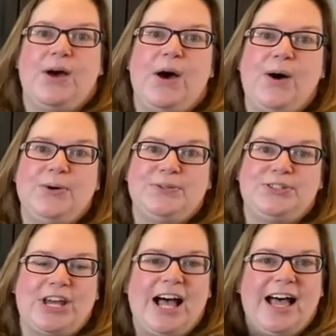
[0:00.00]
Oh,
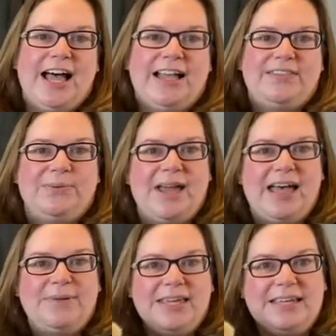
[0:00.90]
John the
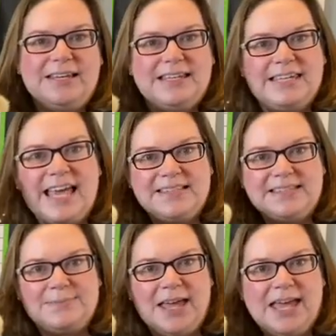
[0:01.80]
rabbit,
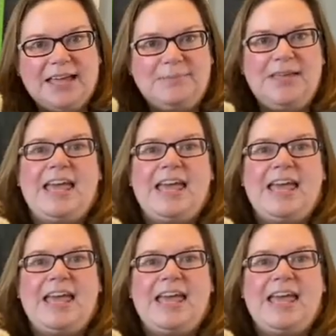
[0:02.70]
yes ma'am.